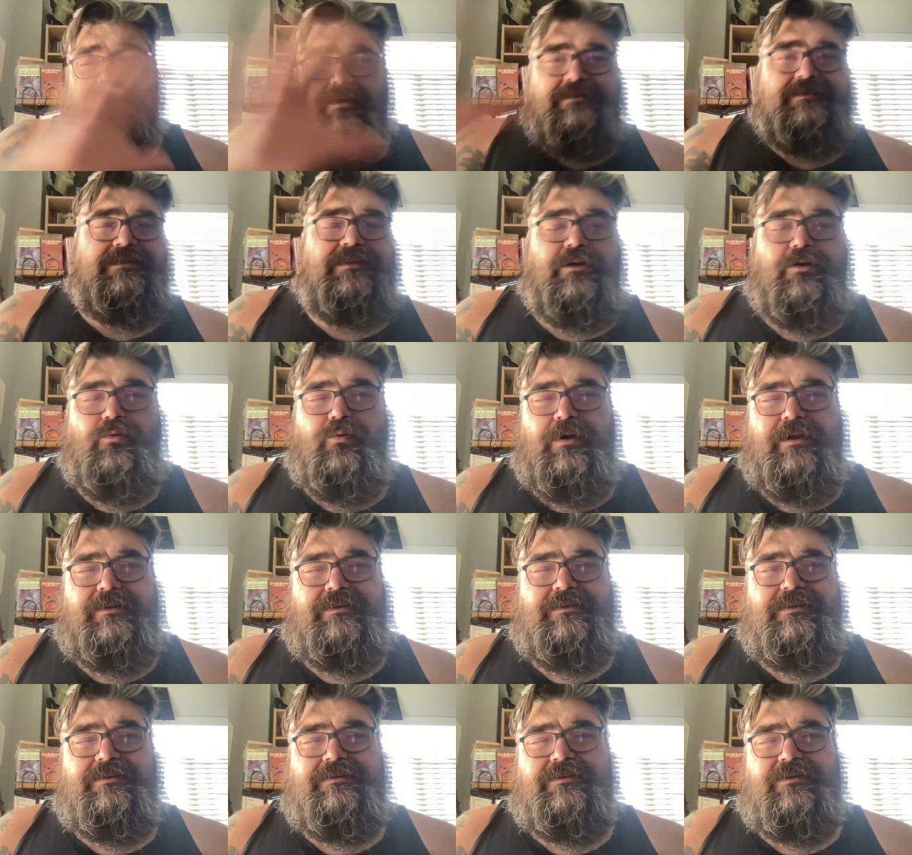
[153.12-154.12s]
Just a quick
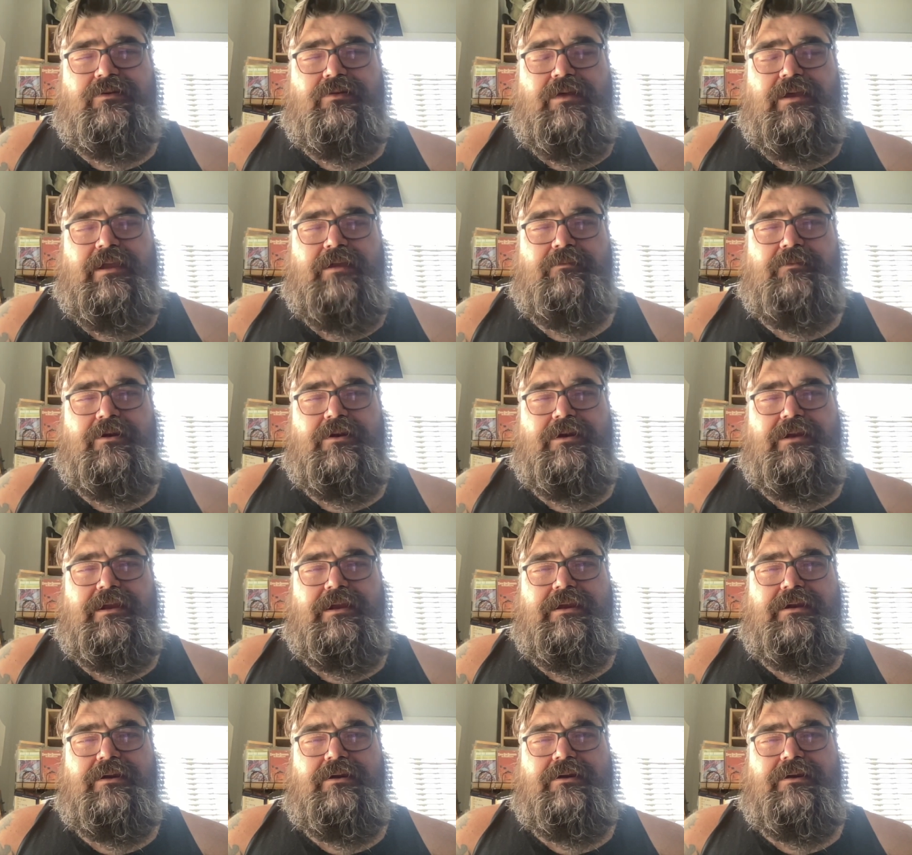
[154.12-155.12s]
disclaimer
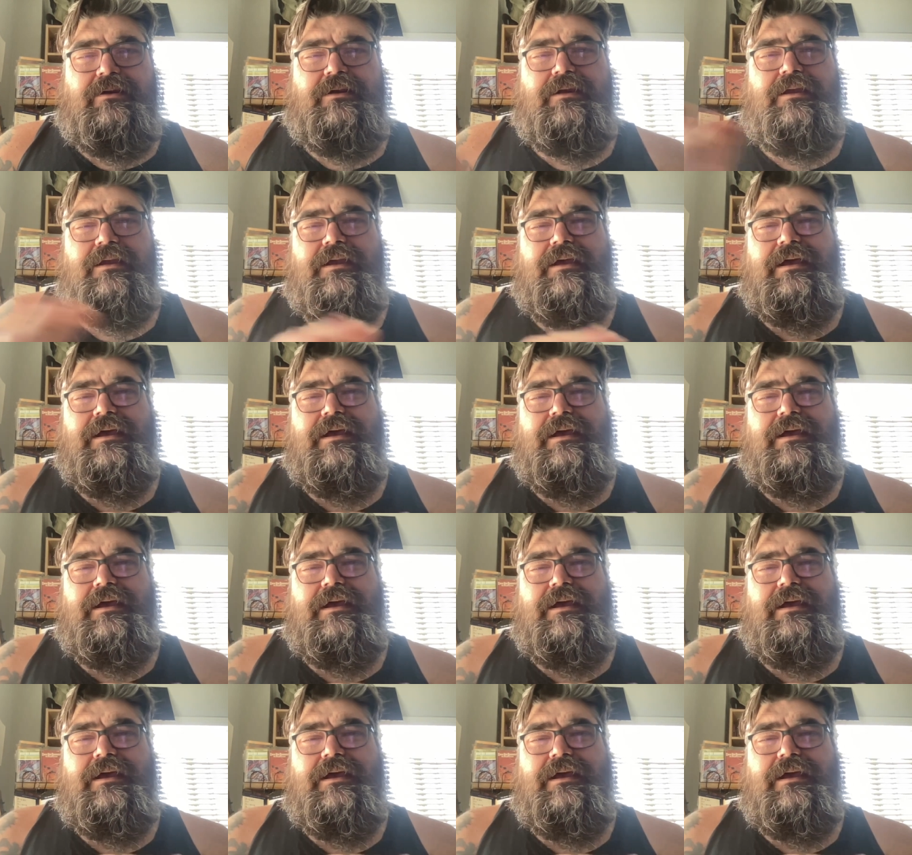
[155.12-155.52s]
here.